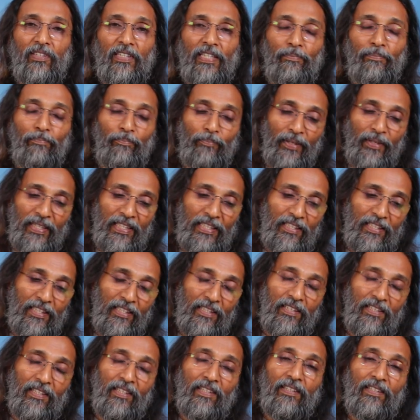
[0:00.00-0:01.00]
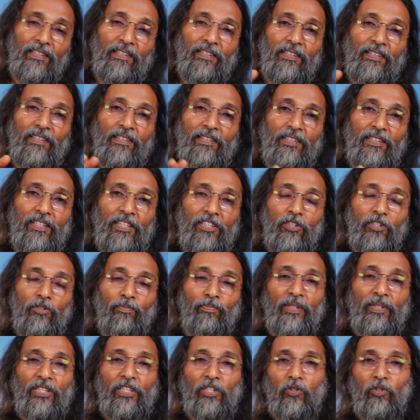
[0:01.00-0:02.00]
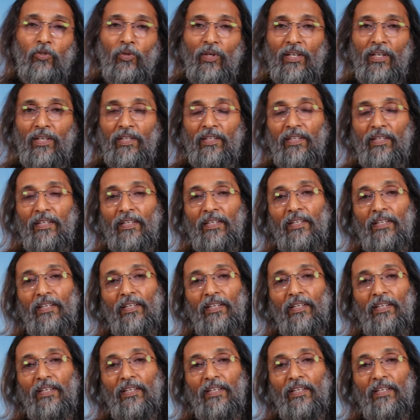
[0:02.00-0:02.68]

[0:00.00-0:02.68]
imprinted the spiritual